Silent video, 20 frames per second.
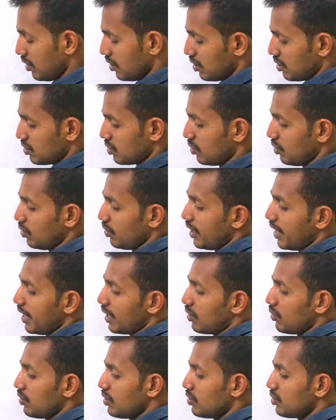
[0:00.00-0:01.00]
So,
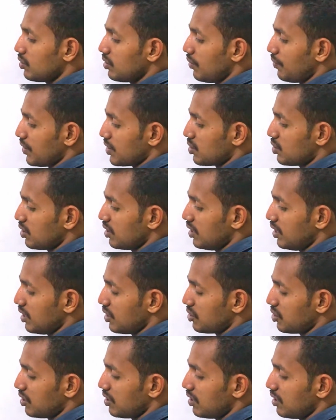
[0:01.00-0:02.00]
according to the first
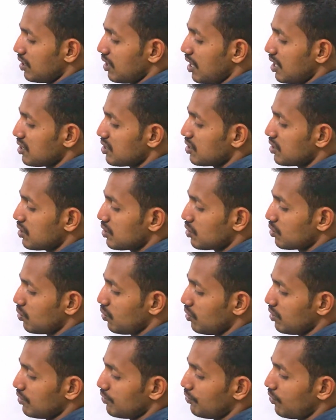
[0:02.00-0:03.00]
condition, Yash
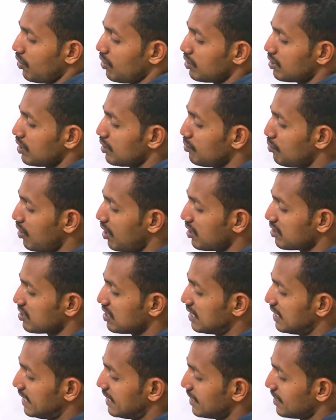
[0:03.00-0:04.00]
scored 40
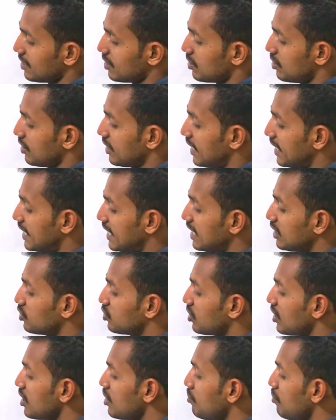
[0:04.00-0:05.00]
marks in a test, getting
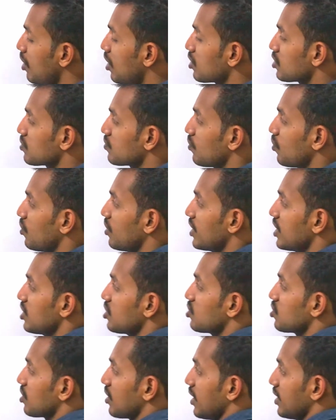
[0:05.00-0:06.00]
3 marks for
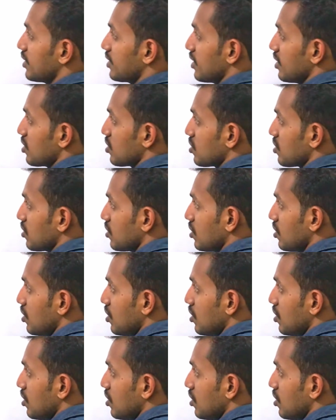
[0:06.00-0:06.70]
each right answer.